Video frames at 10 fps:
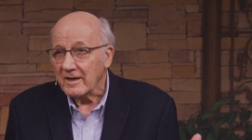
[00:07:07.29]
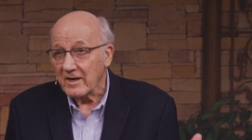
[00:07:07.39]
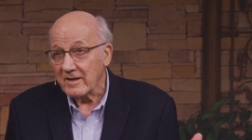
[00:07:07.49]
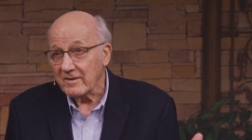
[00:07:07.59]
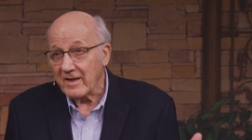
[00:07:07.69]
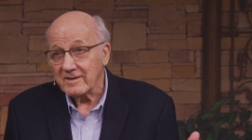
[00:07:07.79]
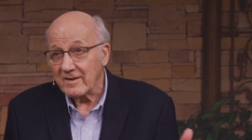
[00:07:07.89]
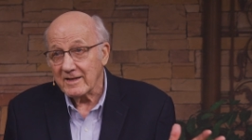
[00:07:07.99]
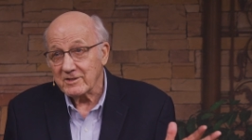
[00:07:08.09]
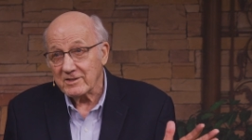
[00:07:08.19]
And
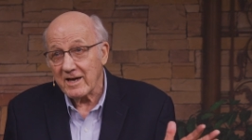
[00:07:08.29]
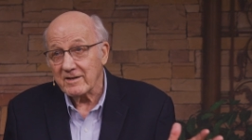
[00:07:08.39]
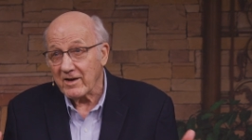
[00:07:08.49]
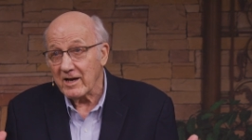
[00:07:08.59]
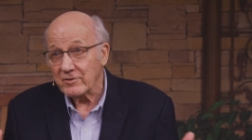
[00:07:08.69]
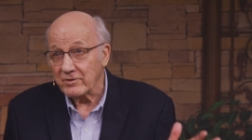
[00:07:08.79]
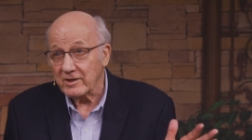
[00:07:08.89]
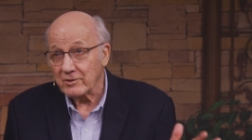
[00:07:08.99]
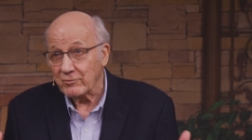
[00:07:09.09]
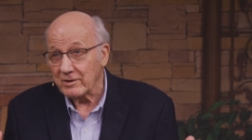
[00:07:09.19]
that, that's kind of
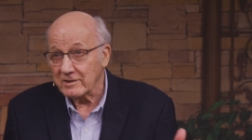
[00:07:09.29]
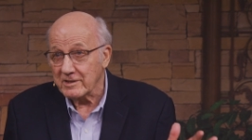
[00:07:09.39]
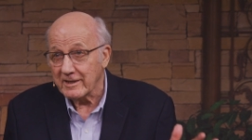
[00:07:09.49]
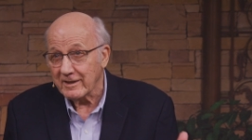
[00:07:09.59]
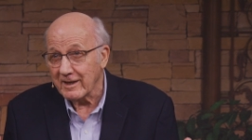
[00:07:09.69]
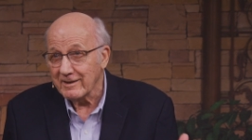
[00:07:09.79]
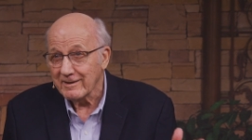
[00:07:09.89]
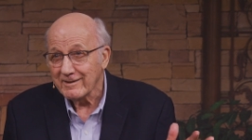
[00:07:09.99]
contradictory, isn't it?